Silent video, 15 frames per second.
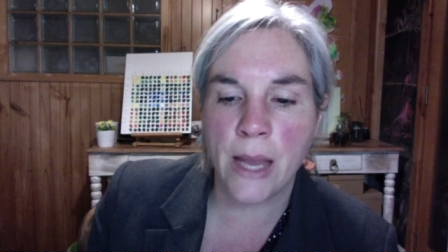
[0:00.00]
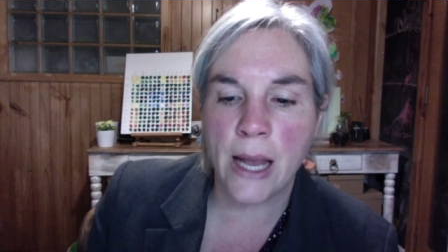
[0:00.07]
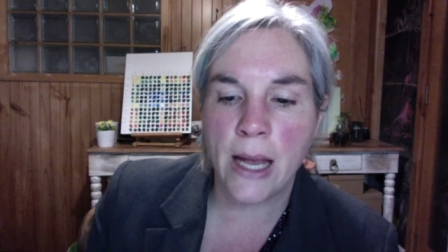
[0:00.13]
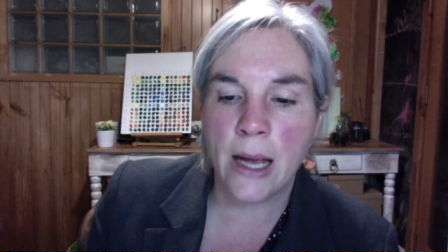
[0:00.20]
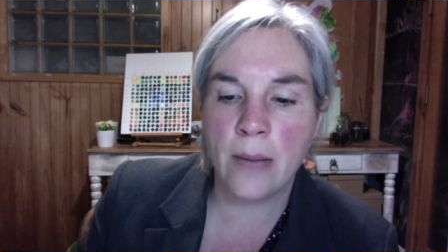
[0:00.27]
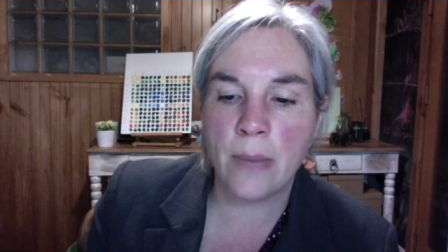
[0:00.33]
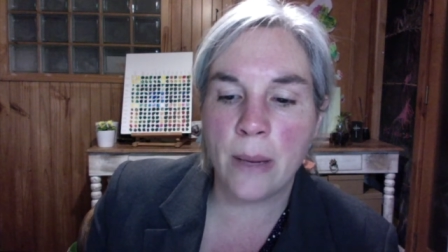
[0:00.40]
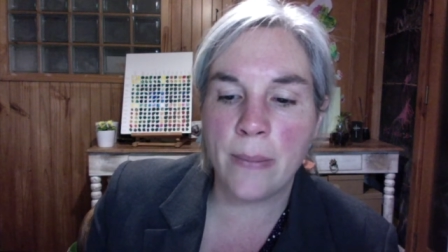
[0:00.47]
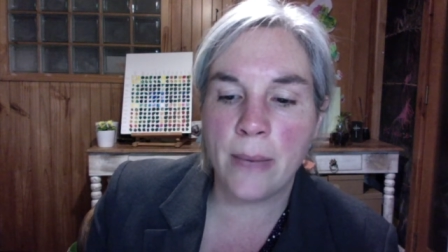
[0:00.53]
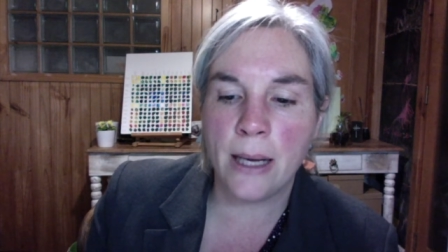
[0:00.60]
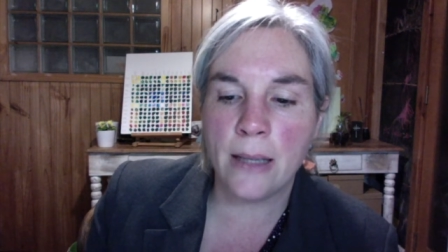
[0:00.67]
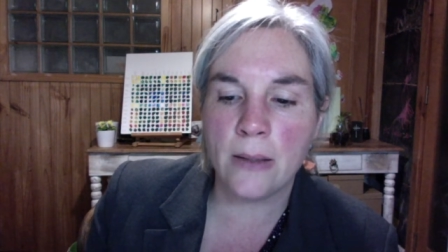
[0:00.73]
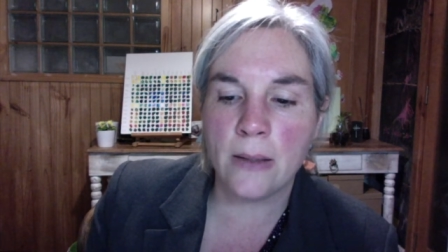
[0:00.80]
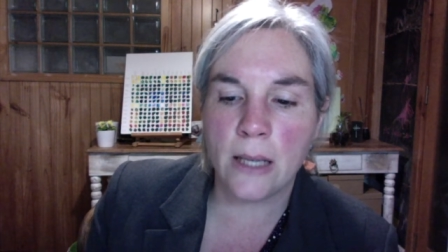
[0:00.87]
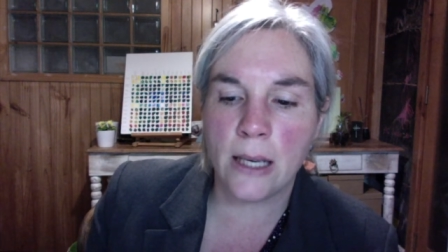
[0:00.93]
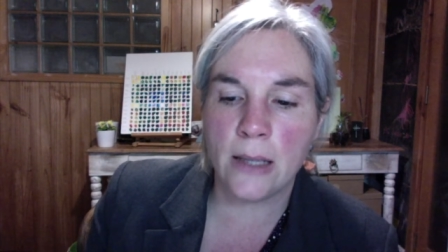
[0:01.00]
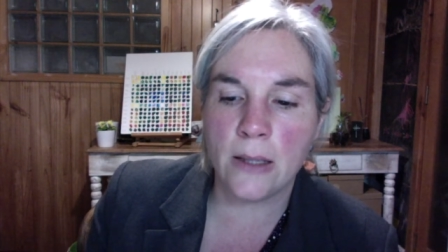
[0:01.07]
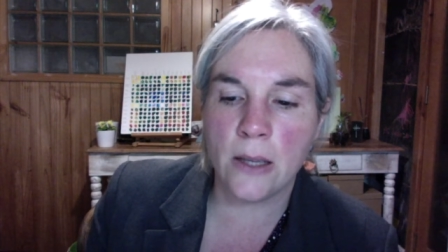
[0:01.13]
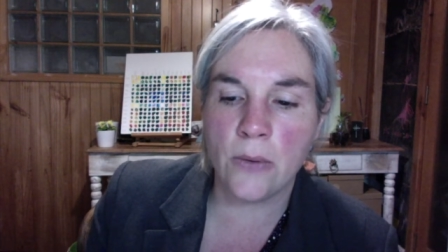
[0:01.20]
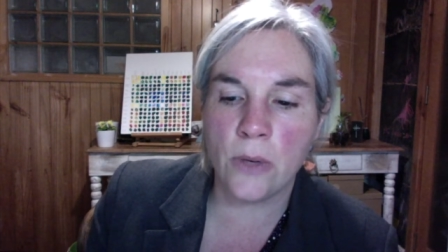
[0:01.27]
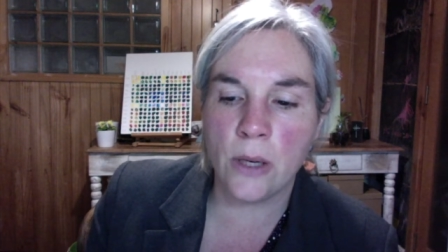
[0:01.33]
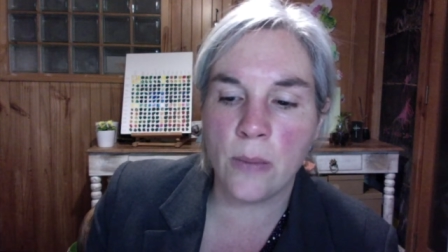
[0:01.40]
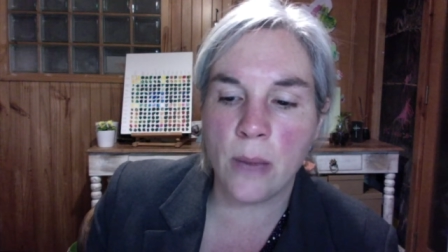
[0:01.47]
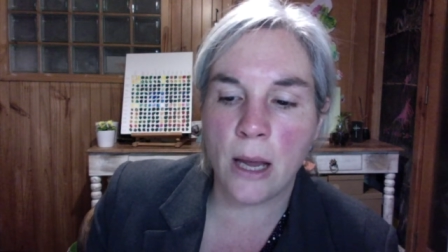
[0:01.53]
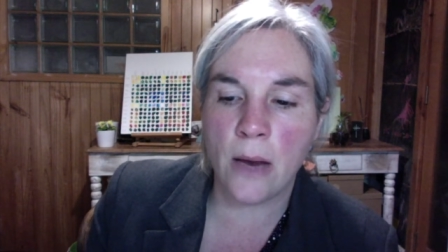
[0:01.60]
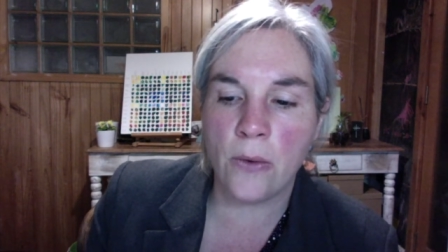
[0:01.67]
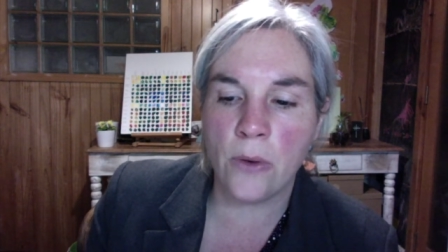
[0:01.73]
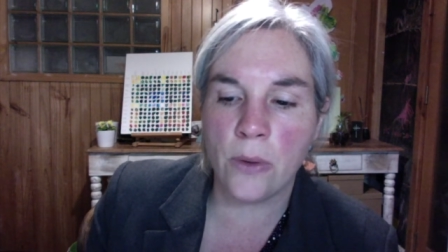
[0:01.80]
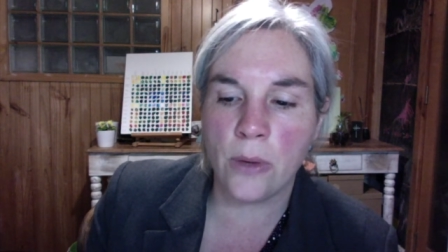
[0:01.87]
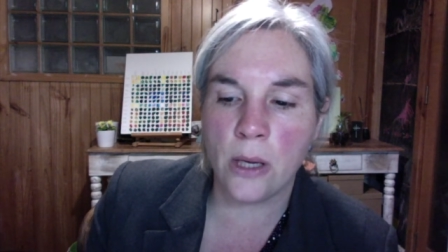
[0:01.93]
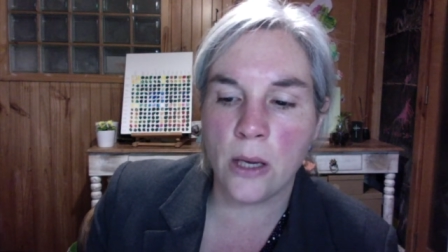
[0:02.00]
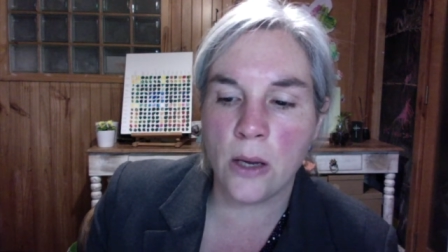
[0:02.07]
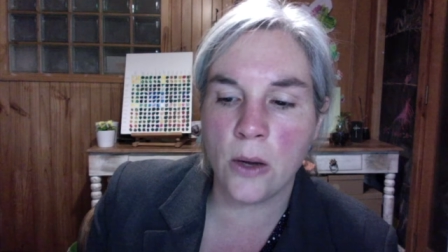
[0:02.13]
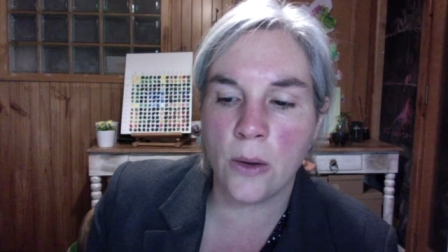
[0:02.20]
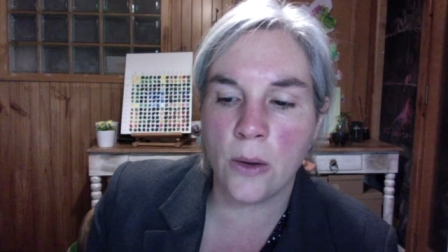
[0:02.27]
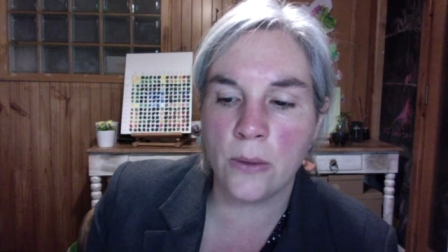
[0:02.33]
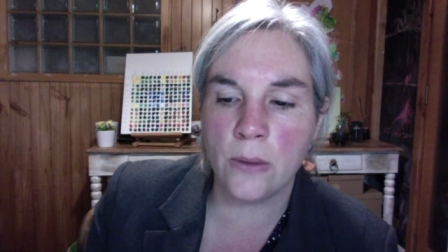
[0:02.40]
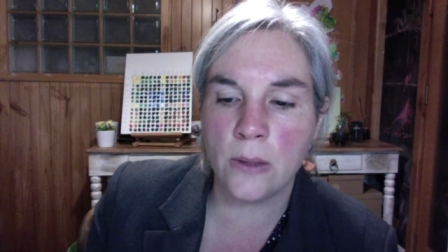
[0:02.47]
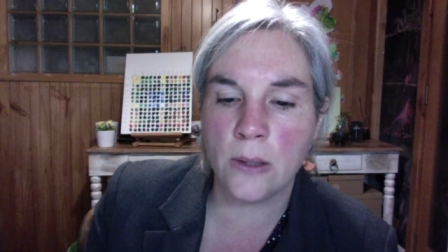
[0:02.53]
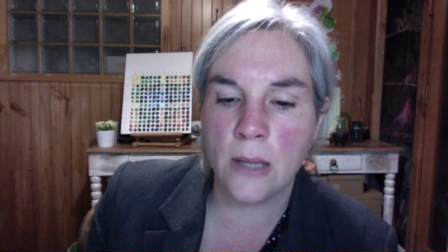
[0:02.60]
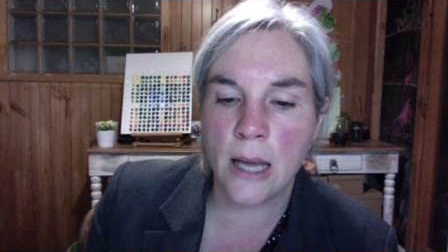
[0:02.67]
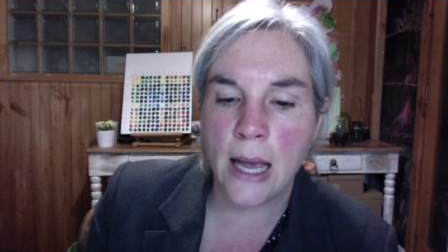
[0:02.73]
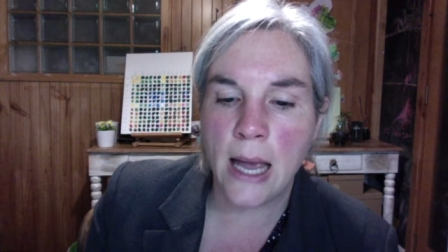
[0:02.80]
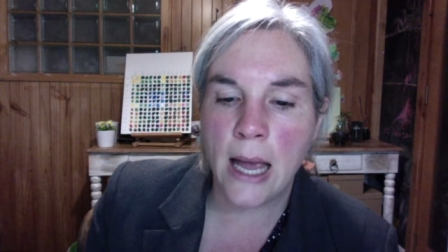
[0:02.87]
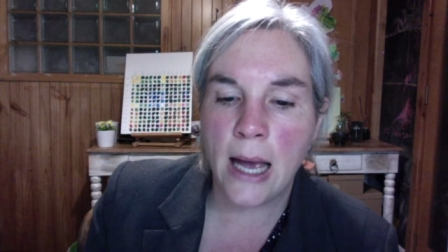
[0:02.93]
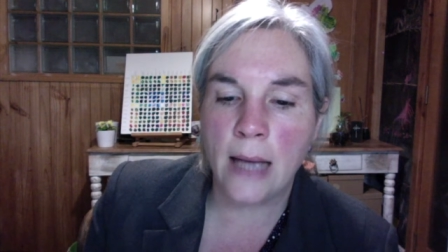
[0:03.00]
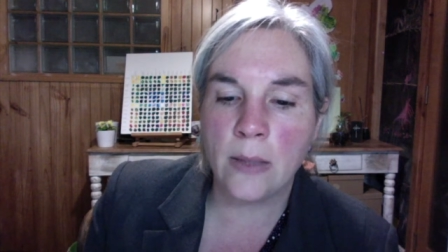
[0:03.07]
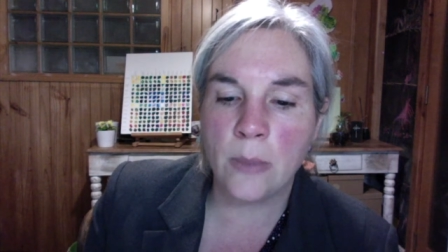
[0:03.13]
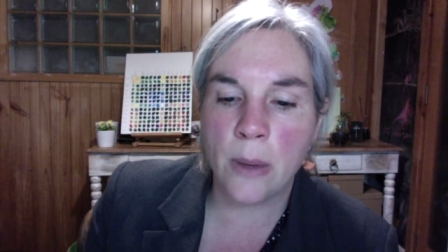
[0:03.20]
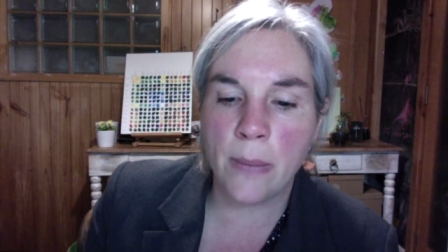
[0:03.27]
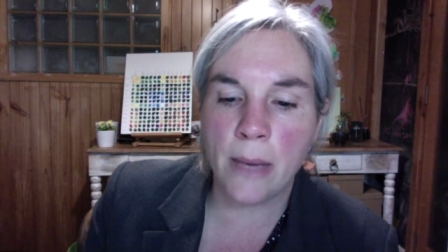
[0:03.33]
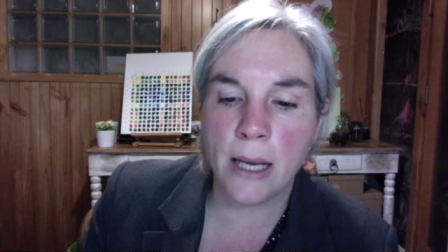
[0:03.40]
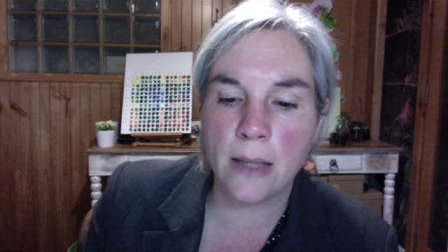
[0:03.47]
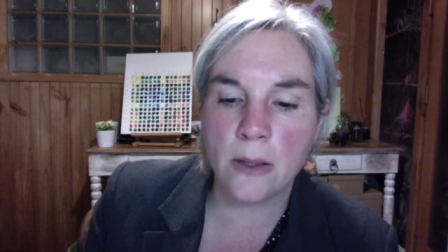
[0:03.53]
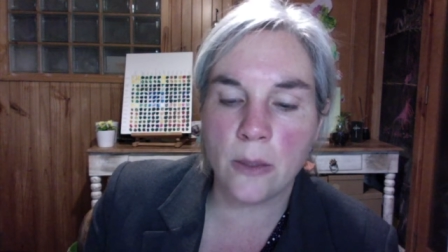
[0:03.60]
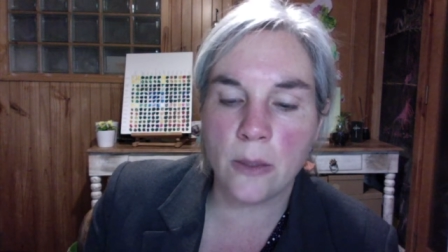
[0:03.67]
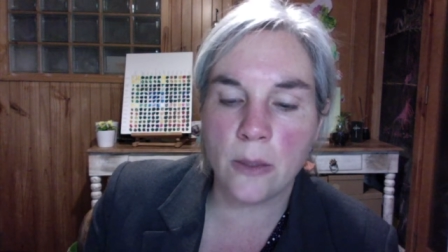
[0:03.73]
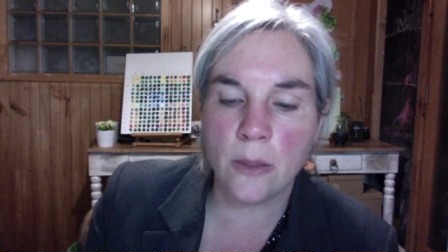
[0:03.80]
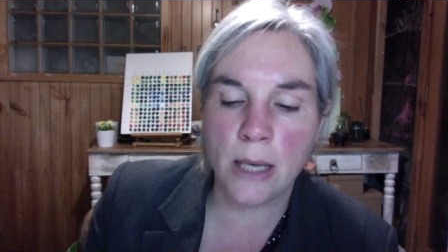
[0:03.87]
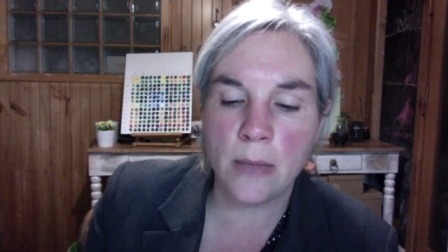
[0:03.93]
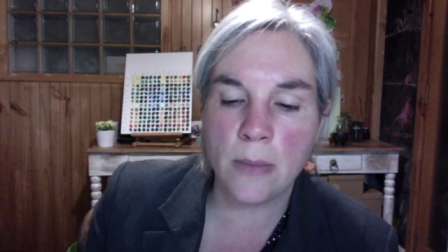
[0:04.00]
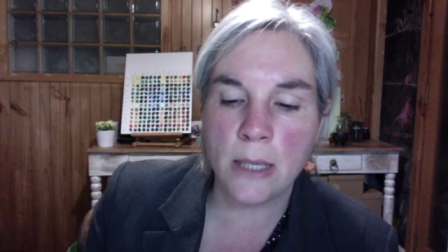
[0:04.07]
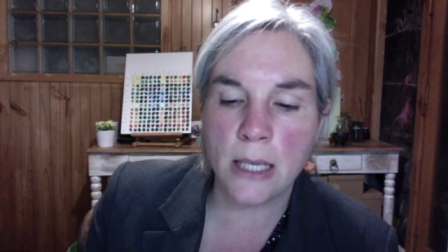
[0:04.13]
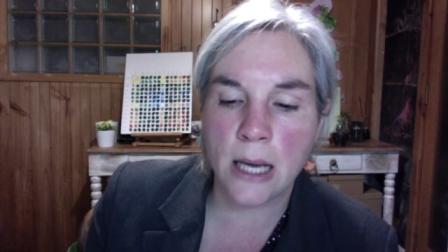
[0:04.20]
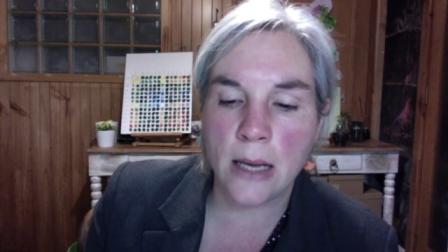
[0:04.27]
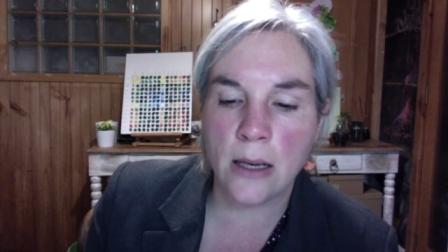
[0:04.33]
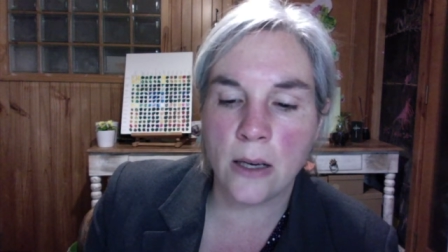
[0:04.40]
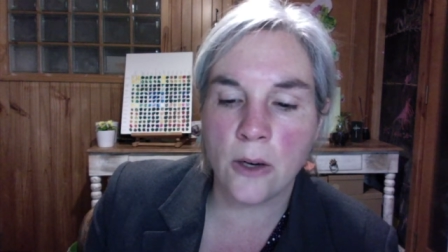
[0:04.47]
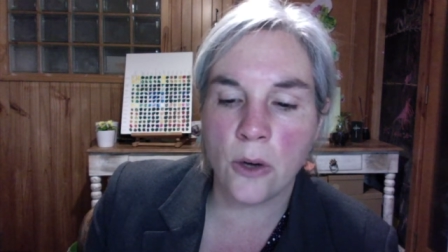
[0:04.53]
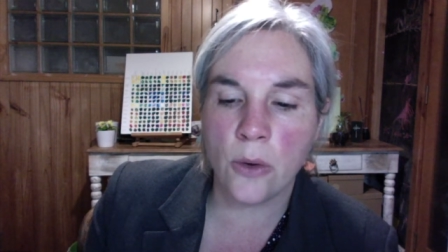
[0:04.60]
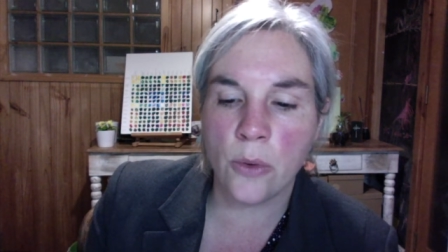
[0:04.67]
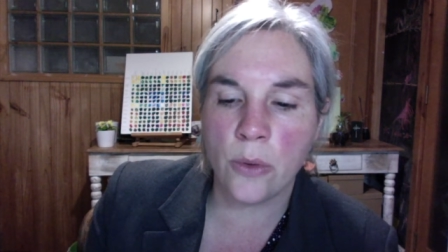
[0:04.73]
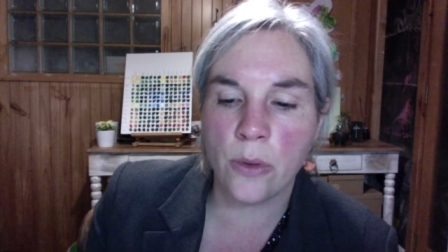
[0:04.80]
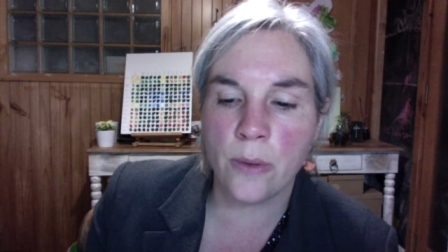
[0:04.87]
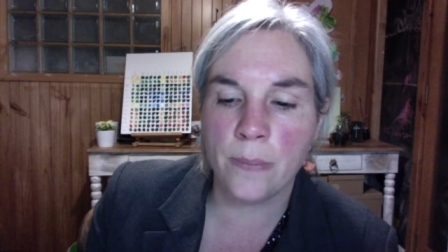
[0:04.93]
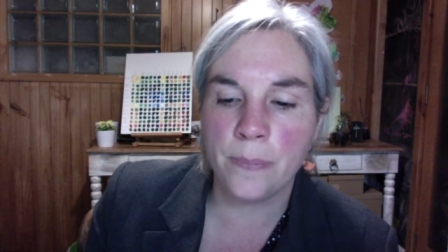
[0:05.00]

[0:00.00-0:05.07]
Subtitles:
and my master has given him everything he owns, and my master made me take an oath.